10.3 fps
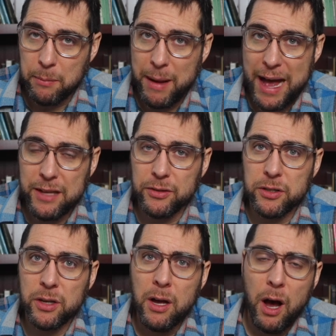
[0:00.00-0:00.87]

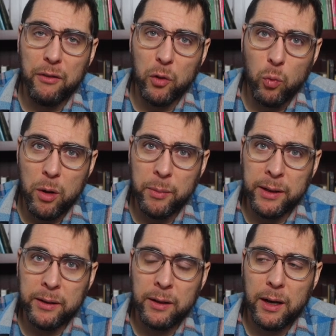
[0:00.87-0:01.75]
passage, of the
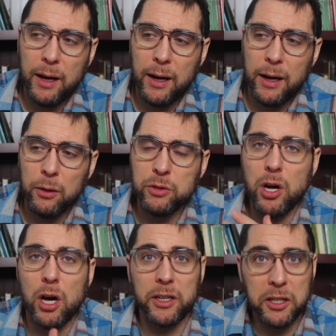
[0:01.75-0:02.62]
woman uh, who's
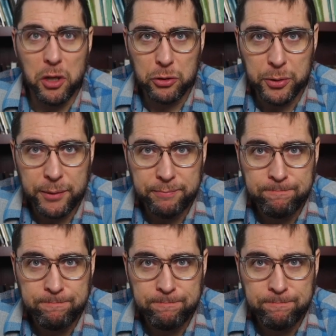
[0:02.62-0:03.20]
caught in adultery,